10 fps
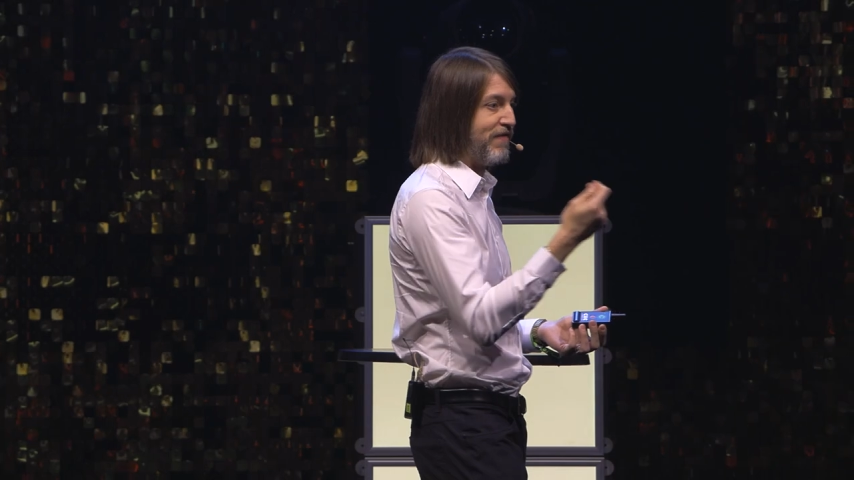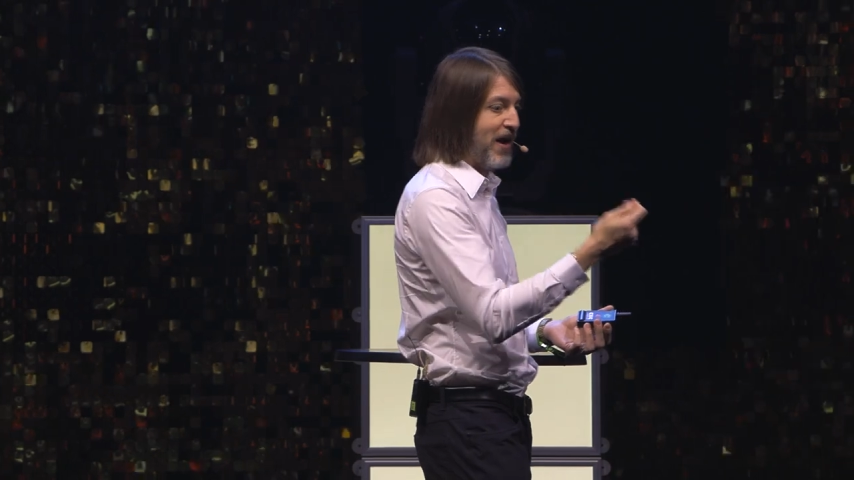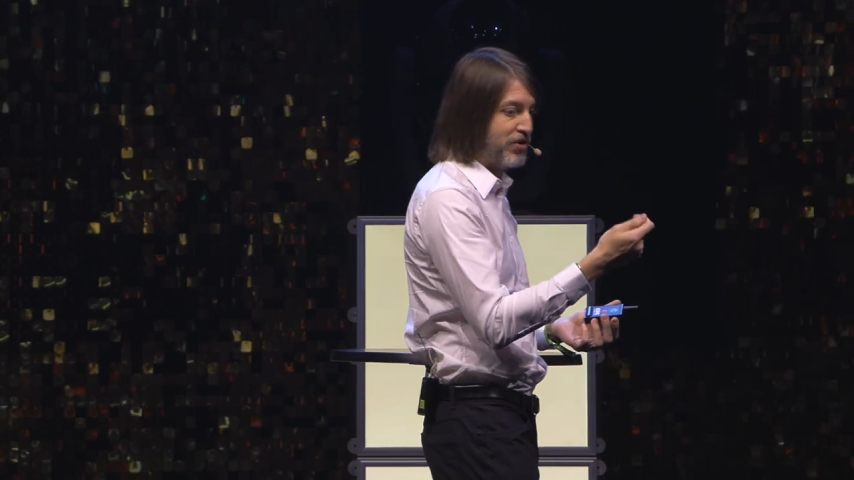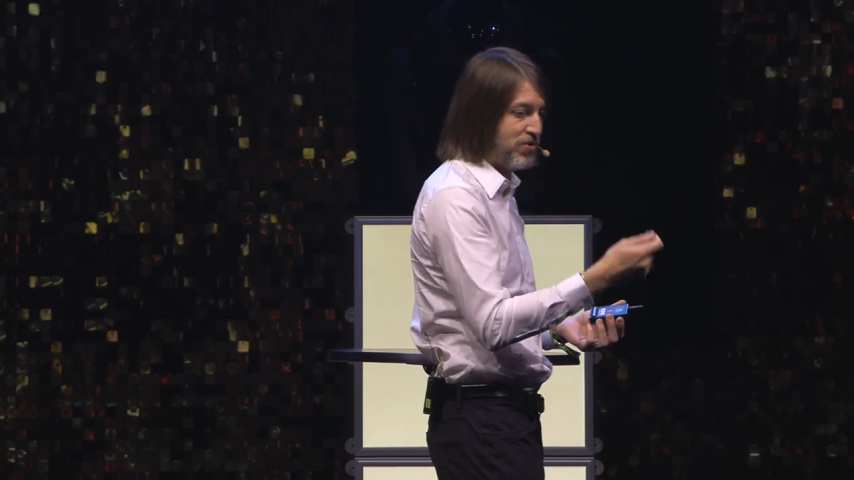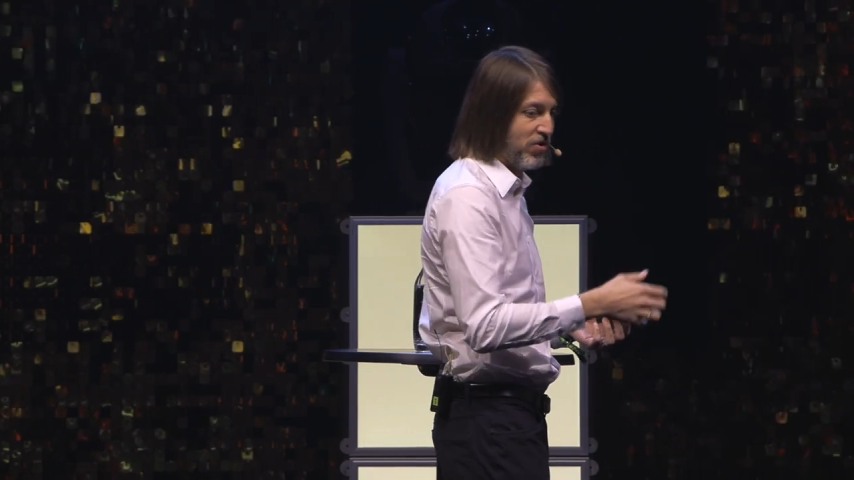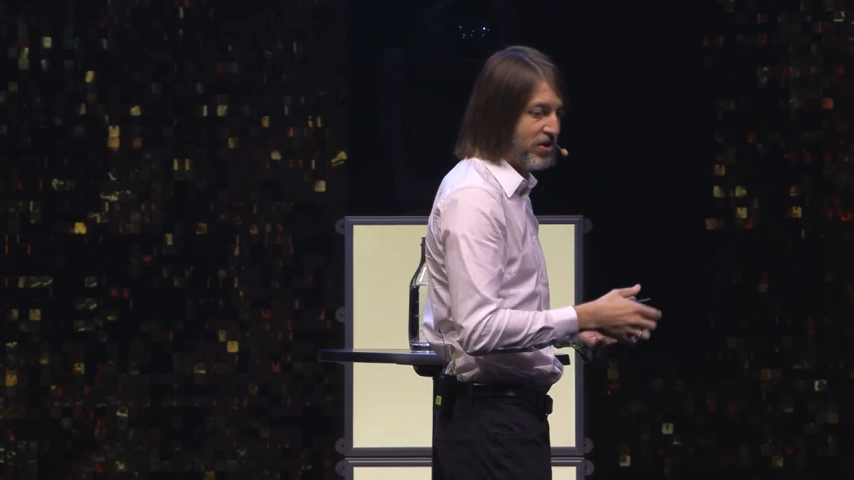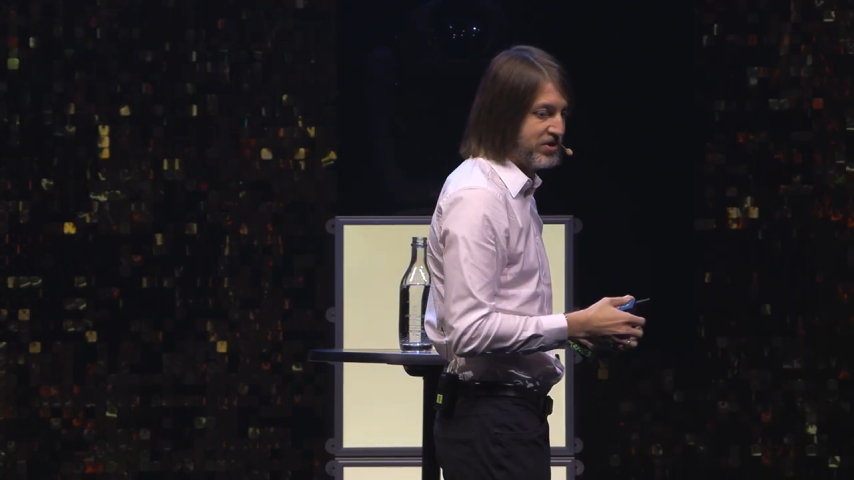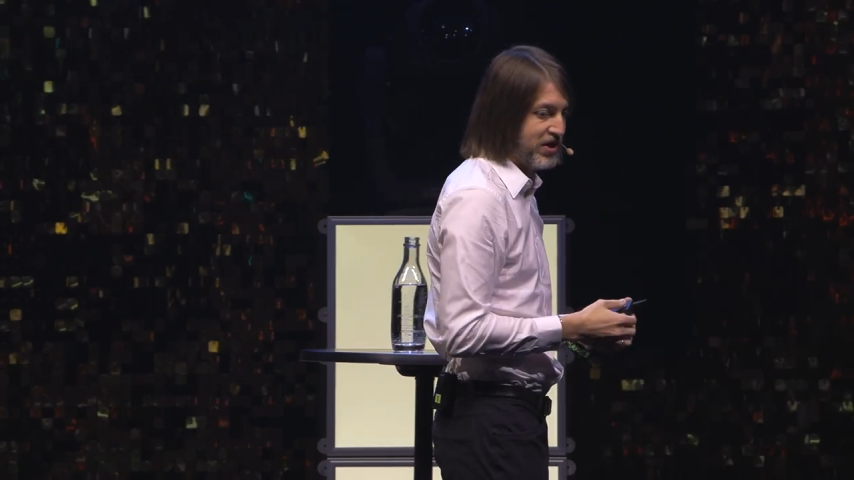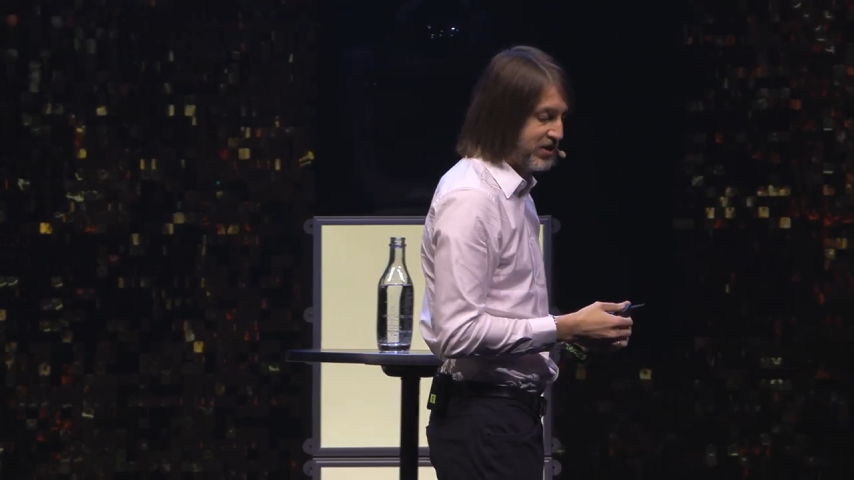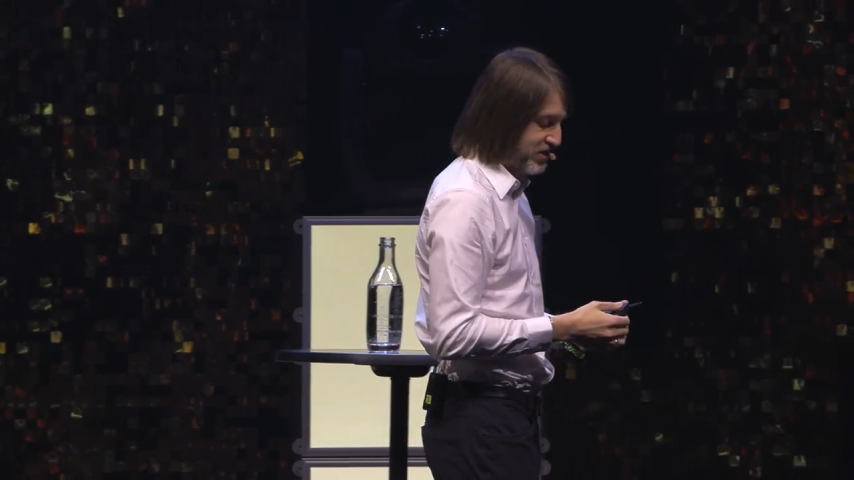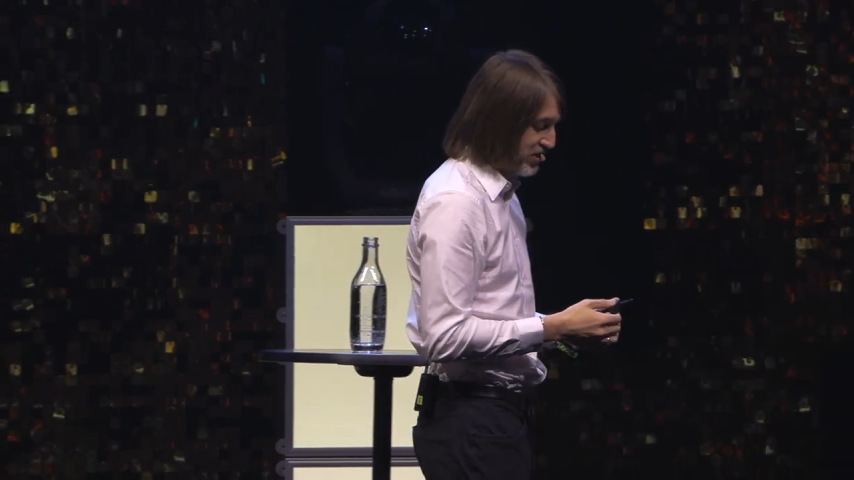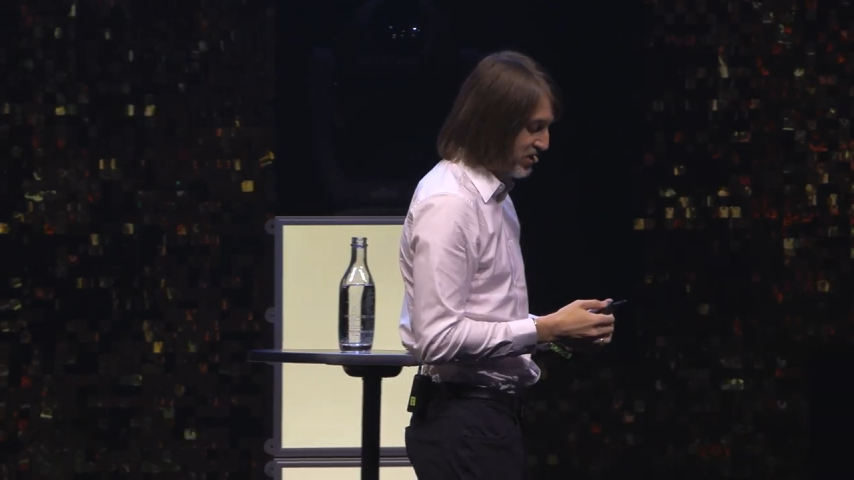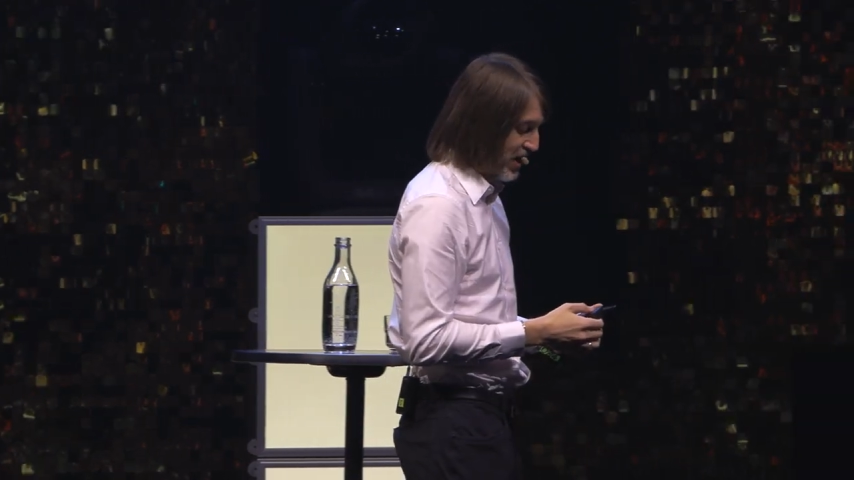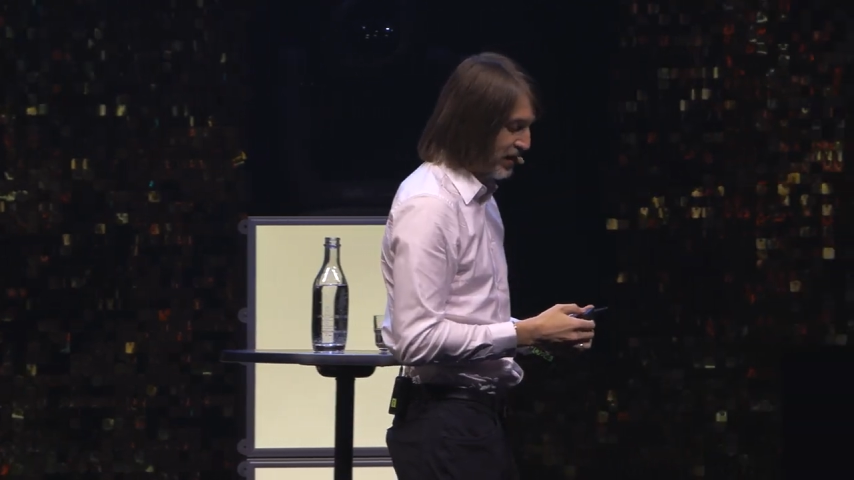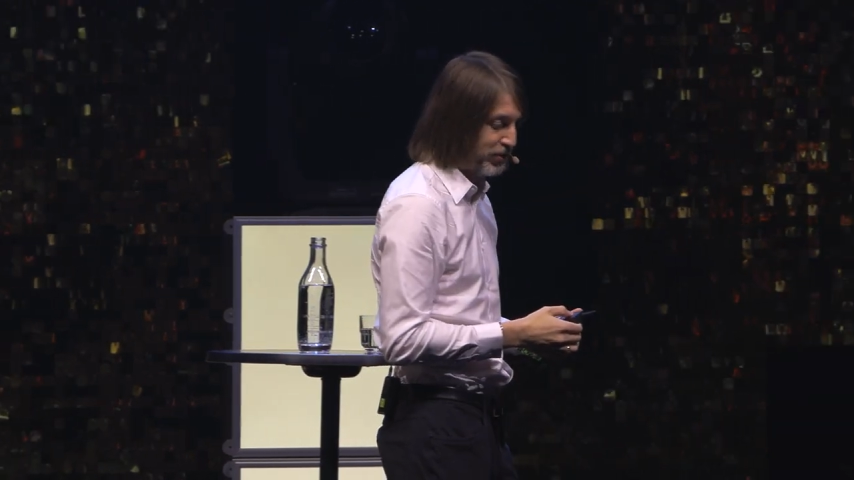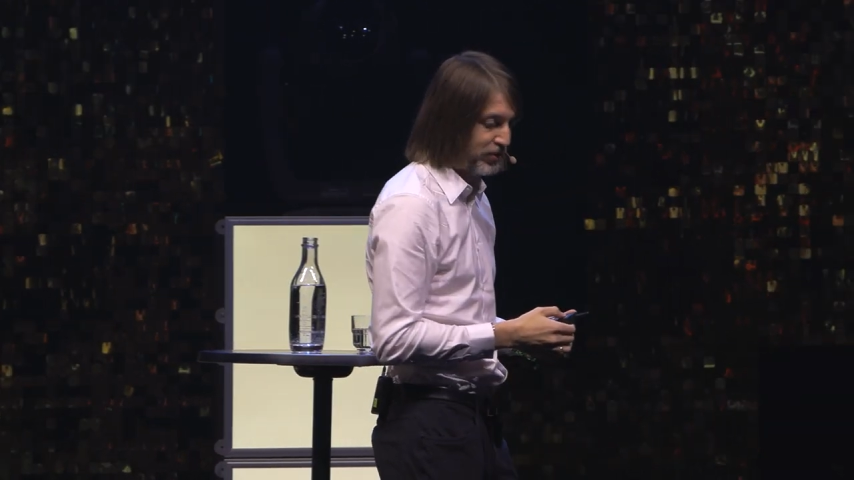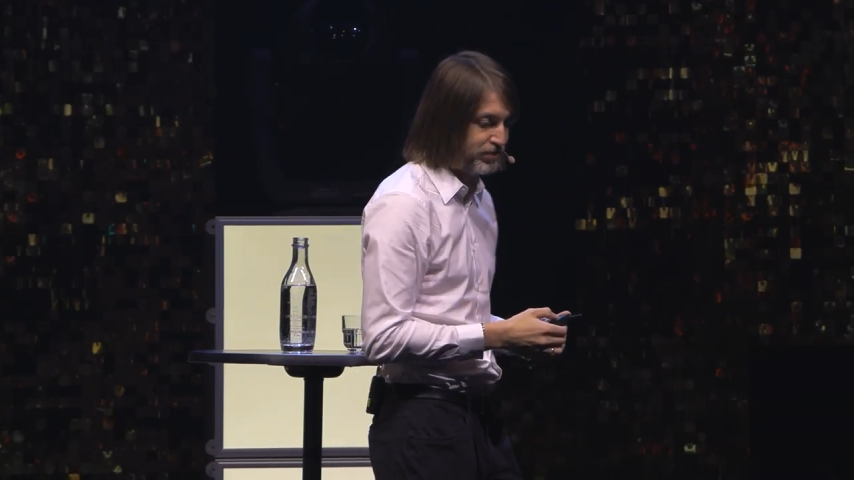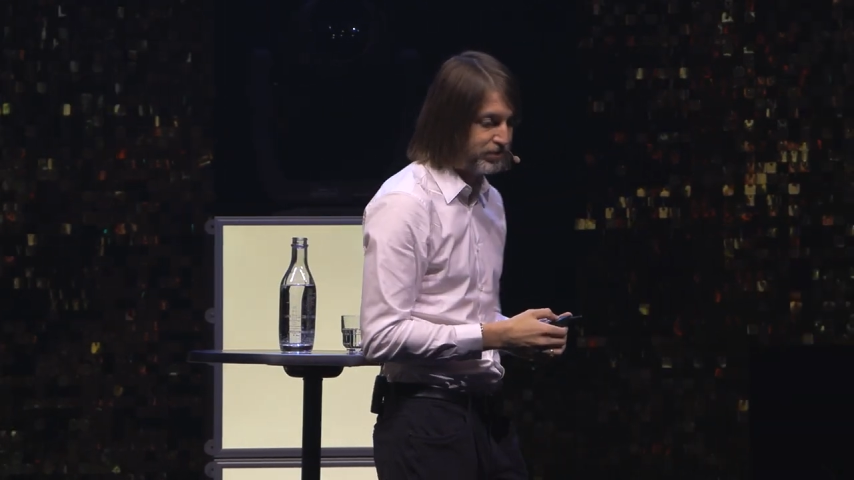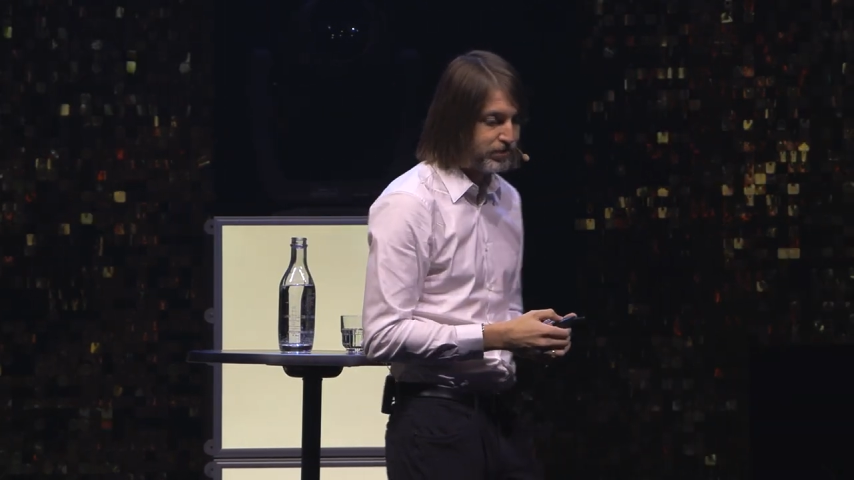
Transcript: value-oriented and sustainable.